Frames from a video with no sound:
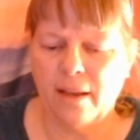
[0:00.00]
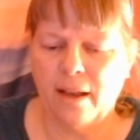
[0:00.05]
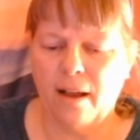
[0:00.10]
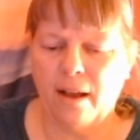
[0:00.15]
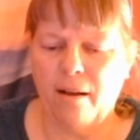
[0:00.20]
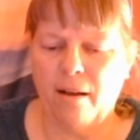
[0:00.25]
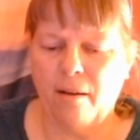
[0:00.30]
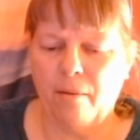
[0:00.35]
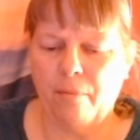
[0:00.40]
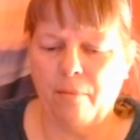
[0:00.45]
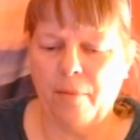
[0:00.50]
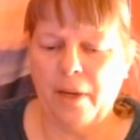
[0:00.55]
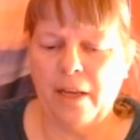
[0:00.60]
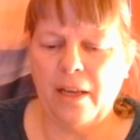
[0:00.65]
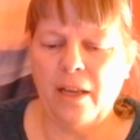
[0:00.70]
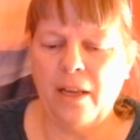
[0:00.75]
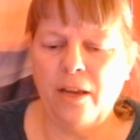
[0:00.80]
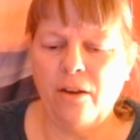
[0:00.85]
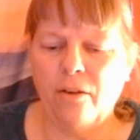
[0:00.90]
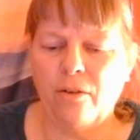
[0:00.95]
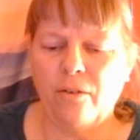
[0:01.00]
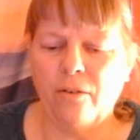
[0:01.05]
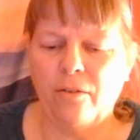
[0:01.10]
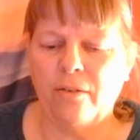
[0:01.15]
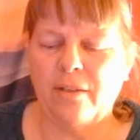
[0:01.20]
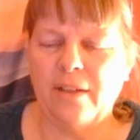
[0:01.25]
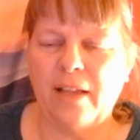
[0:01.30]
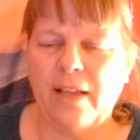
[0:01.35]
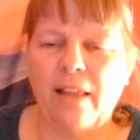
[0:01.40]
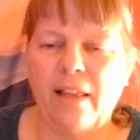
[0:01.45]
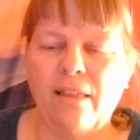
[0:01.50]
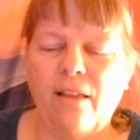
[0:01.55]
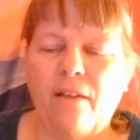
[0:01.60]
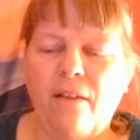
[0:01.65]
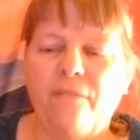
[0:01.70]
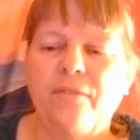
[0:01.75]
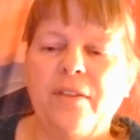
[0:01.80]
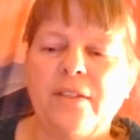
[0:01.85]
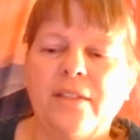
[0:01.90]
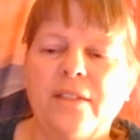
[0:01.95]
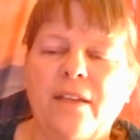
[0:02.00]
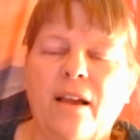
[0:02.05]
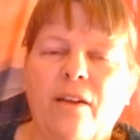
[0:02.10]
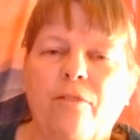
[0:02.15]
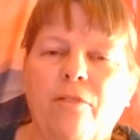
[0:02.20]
And here, I love this card